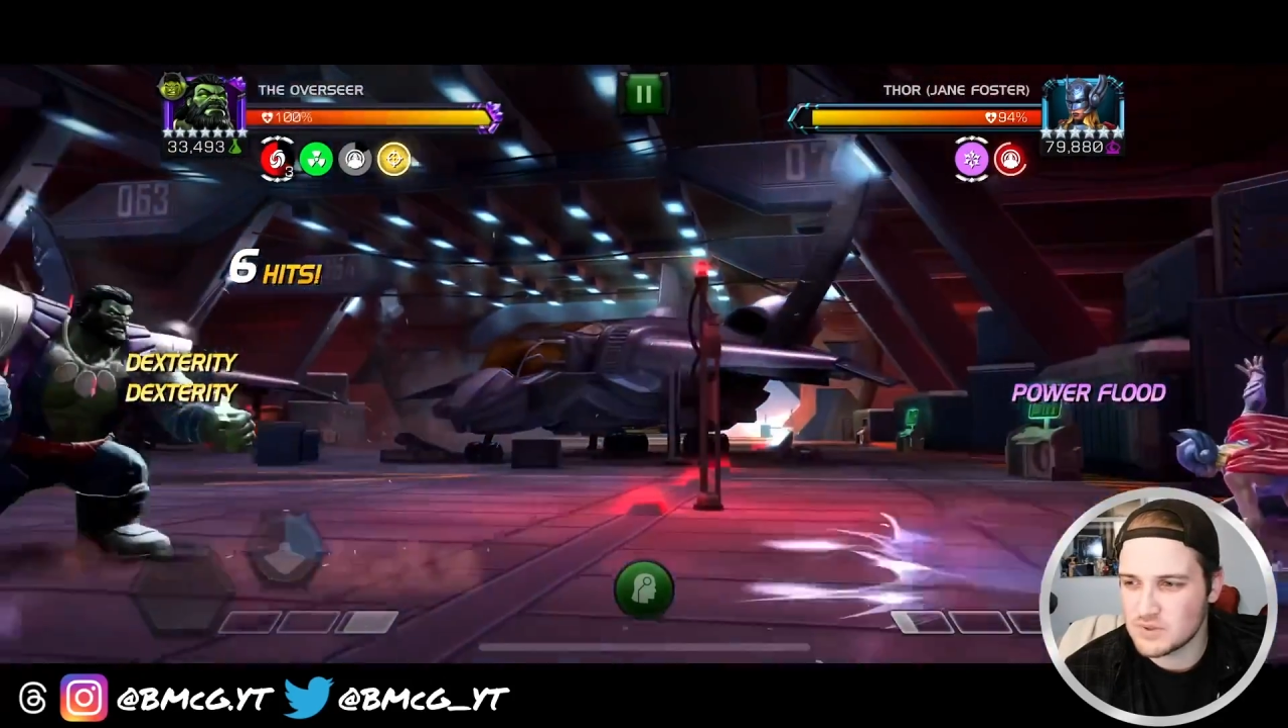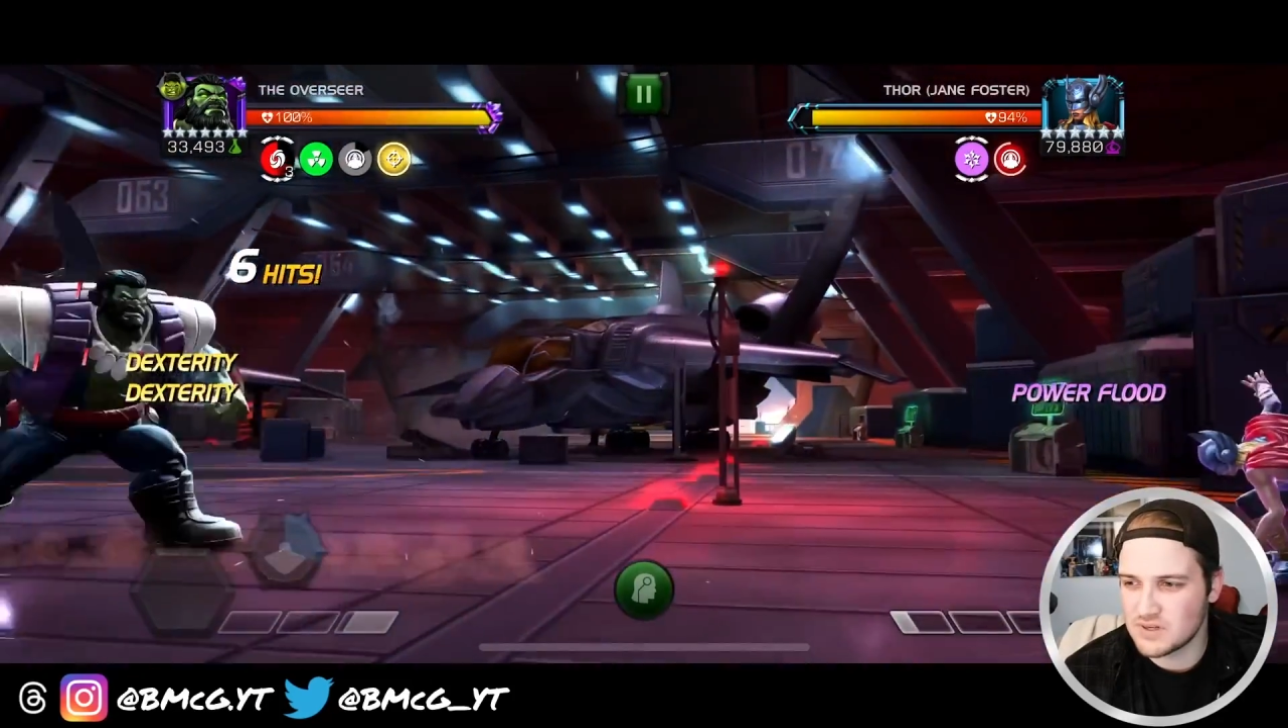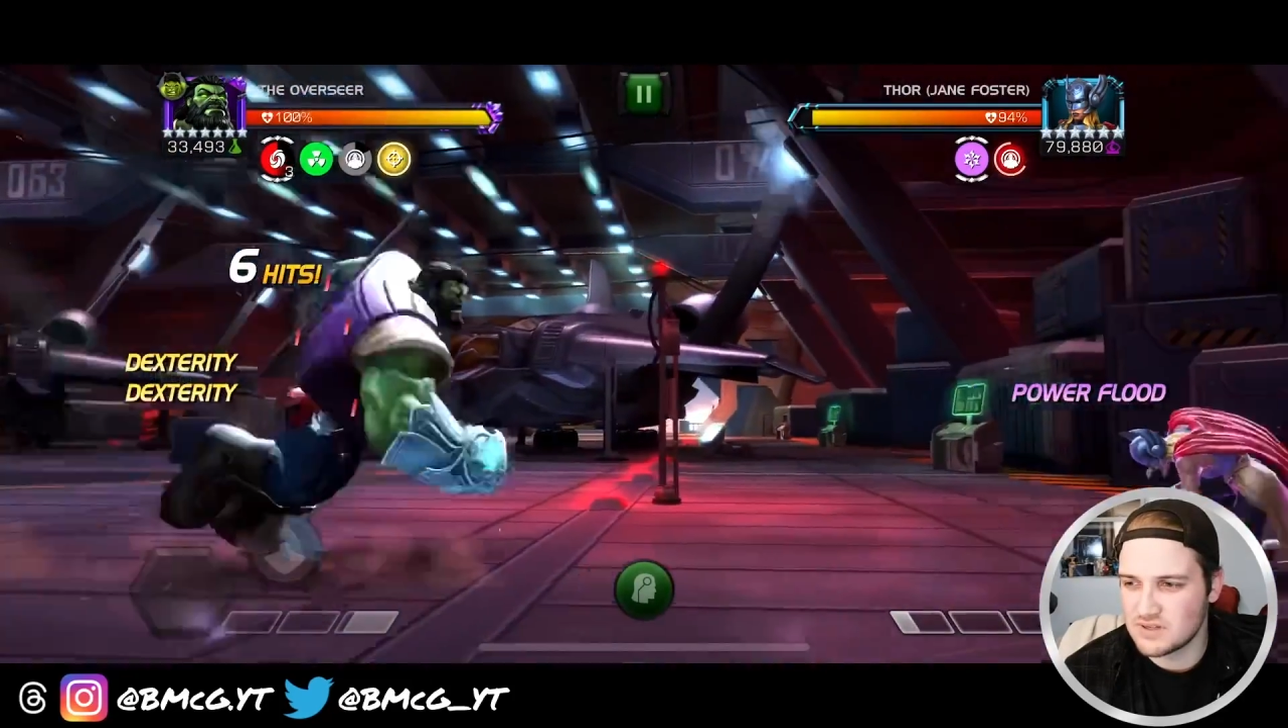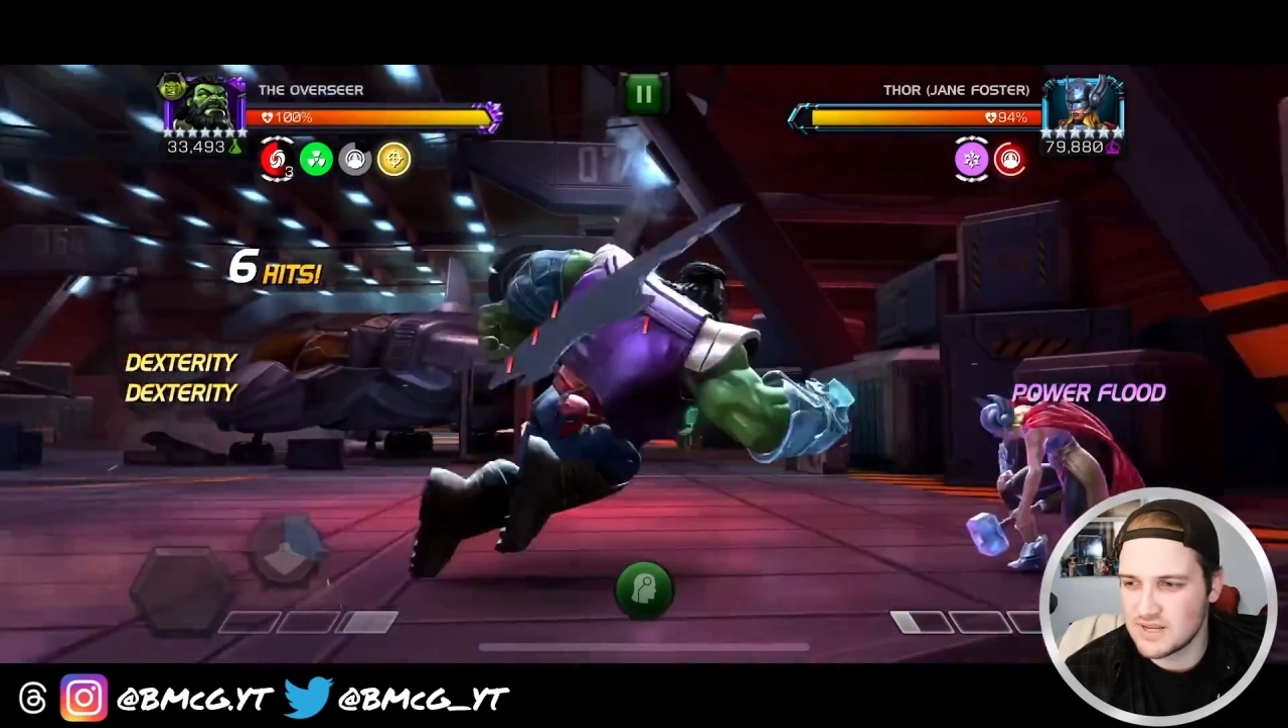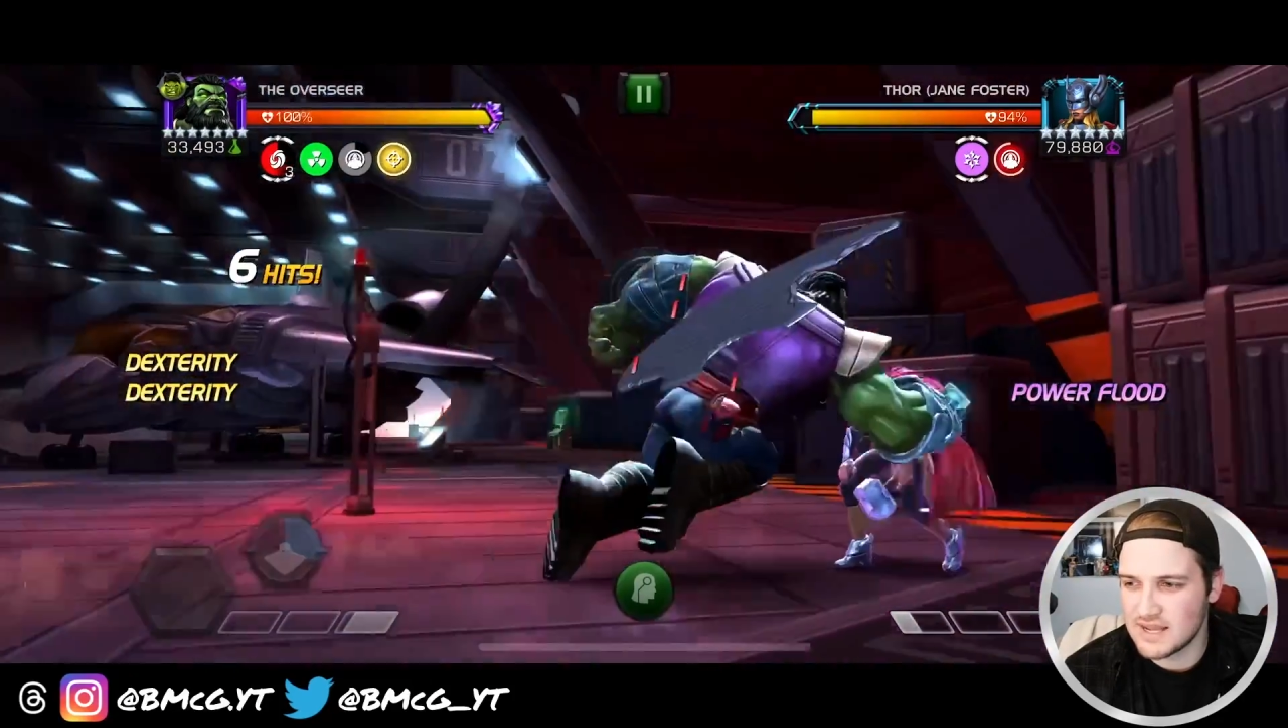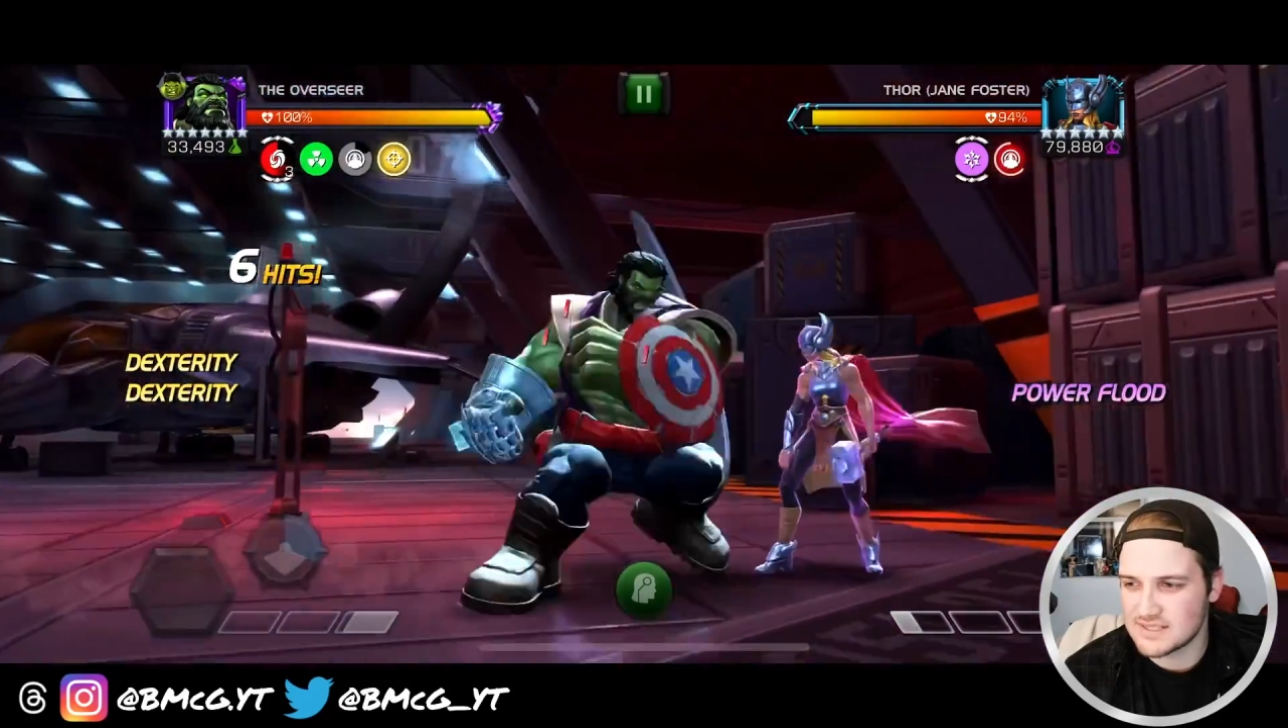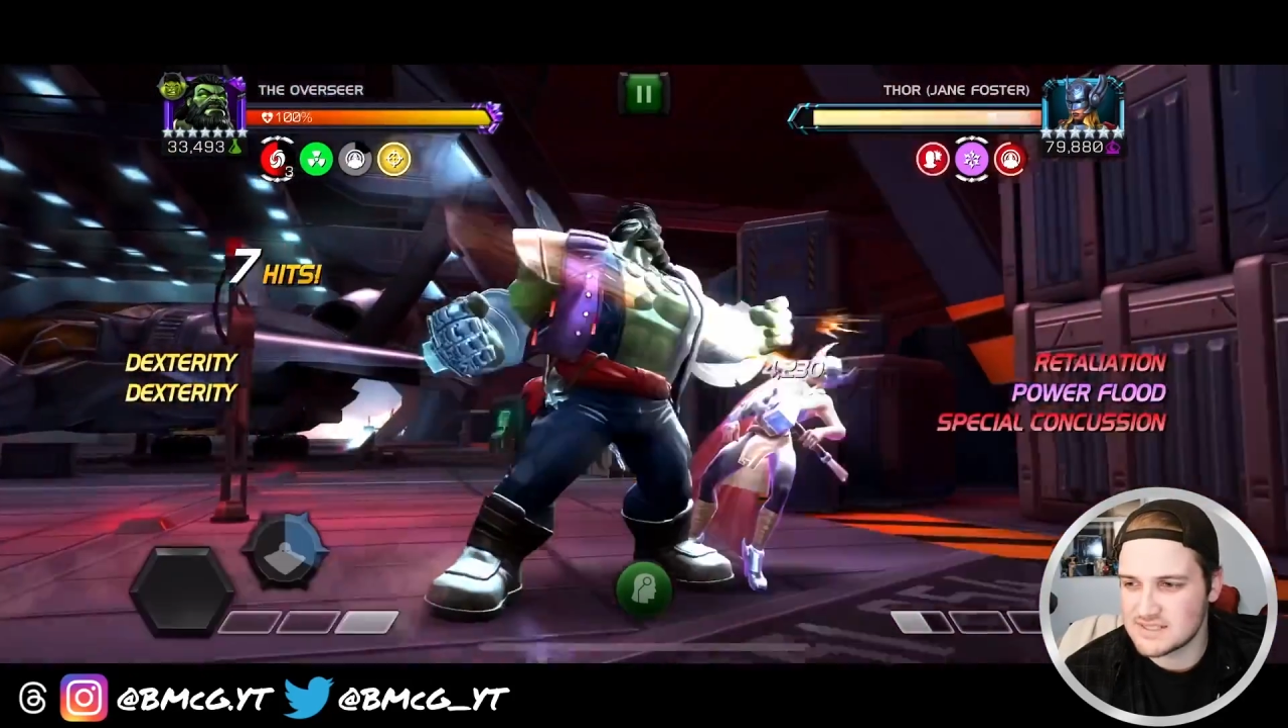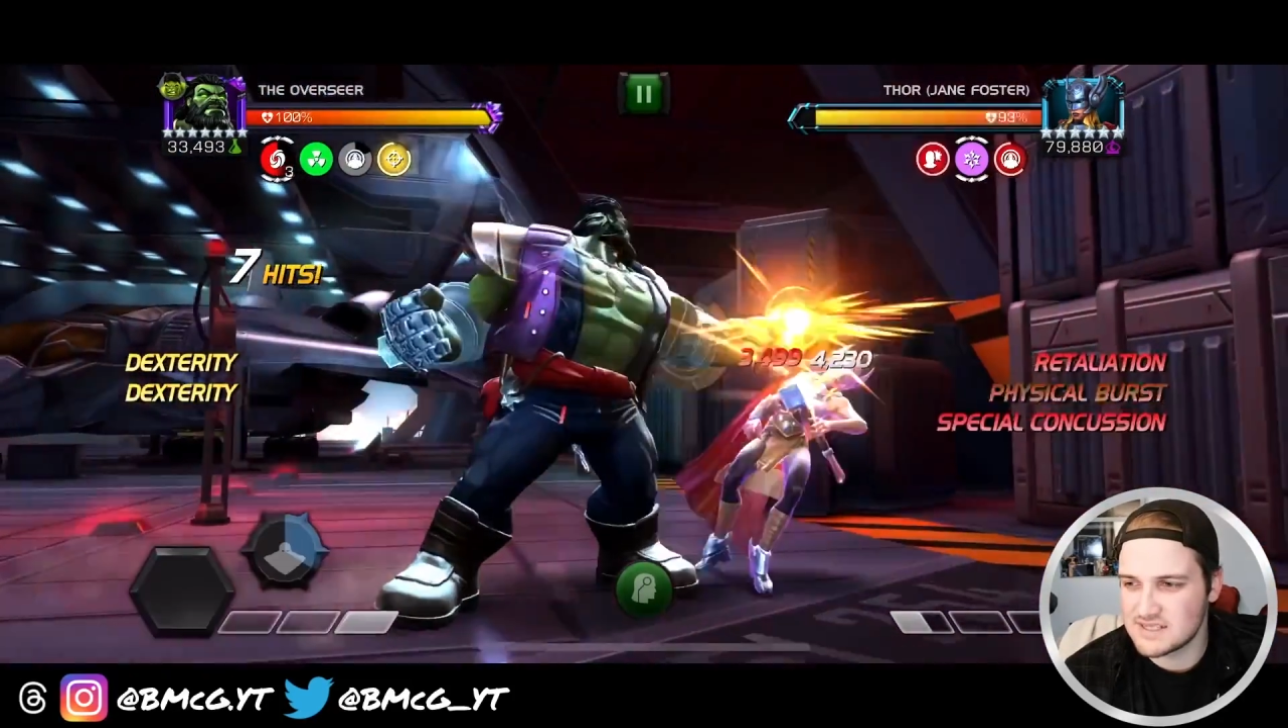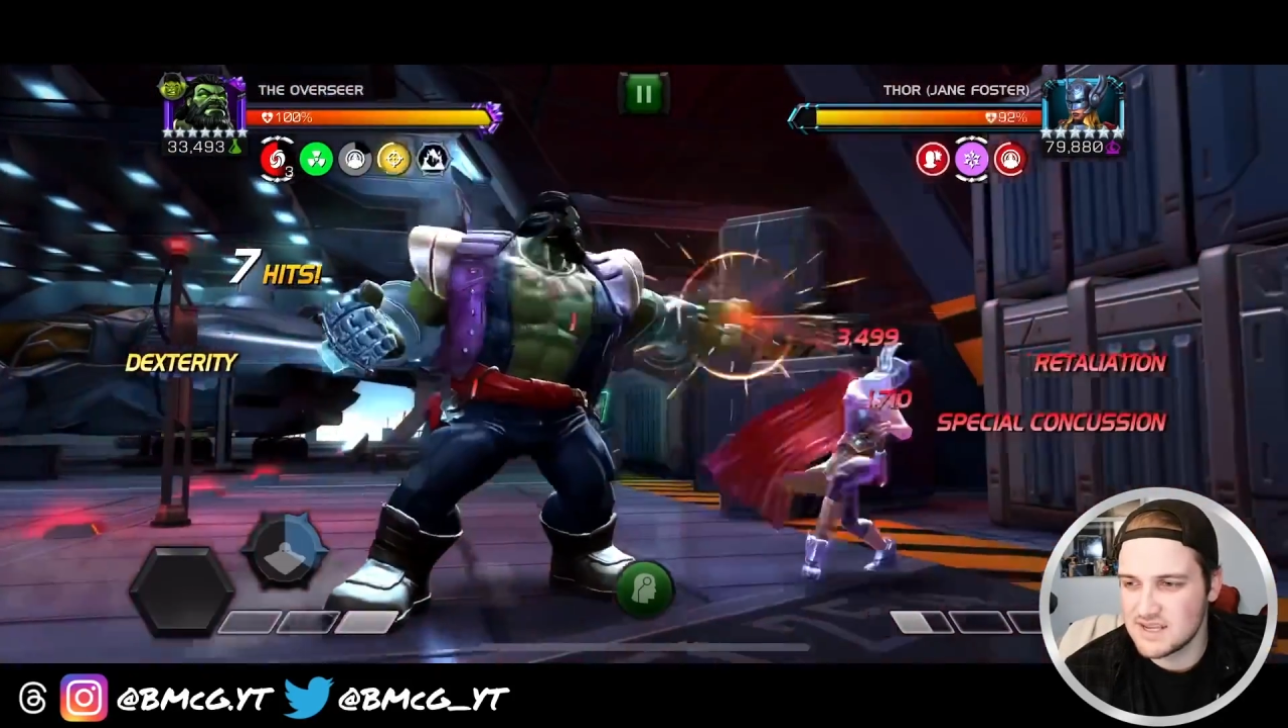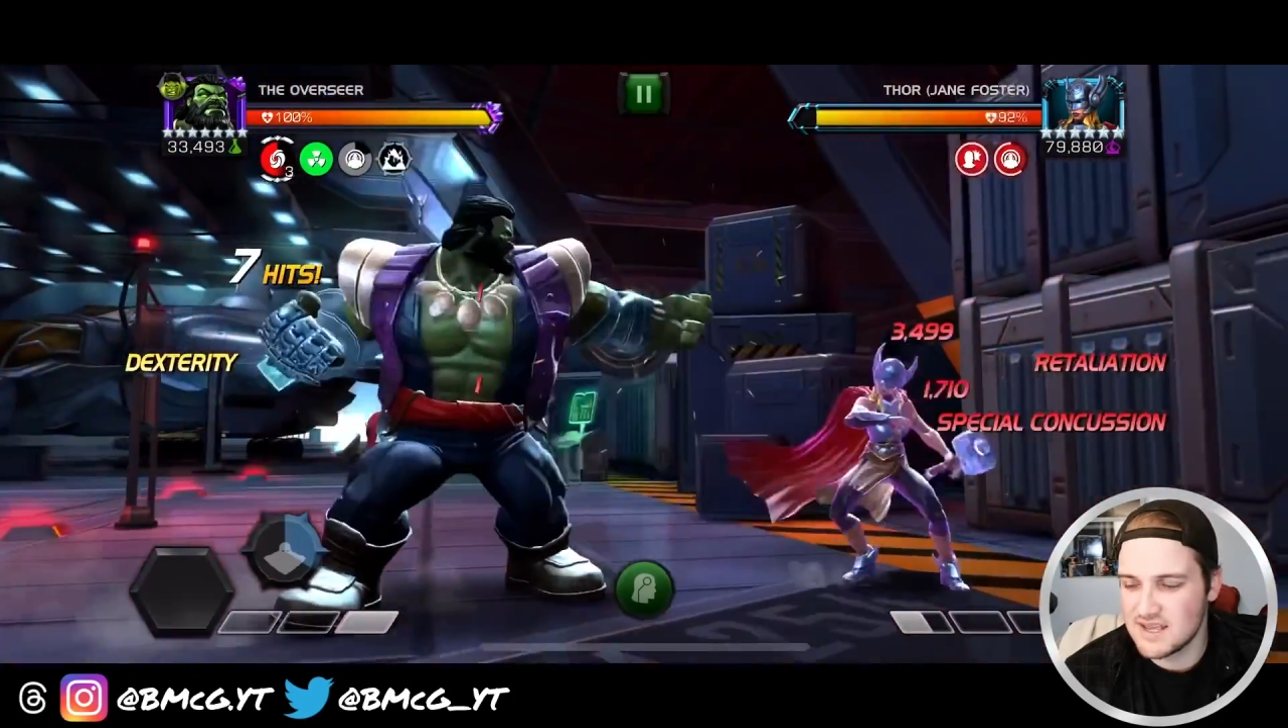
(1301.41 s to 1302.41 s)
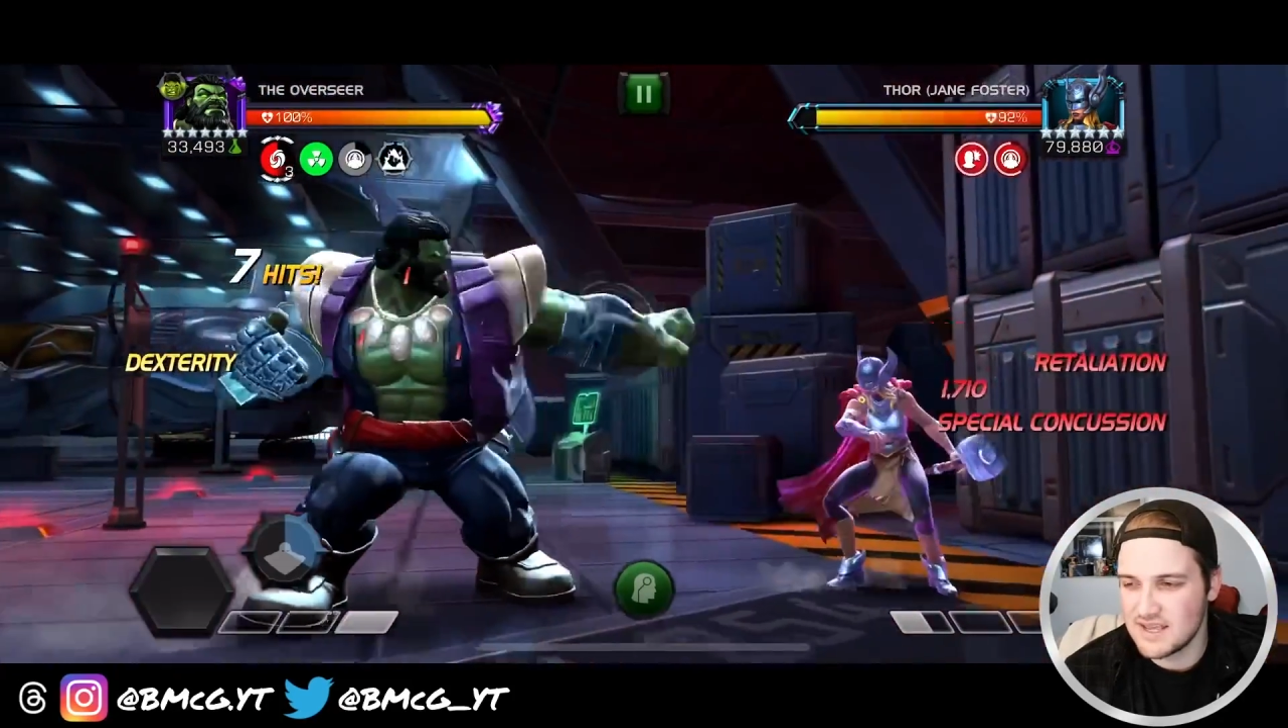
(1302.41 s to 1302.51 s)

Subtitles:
triggered Dex,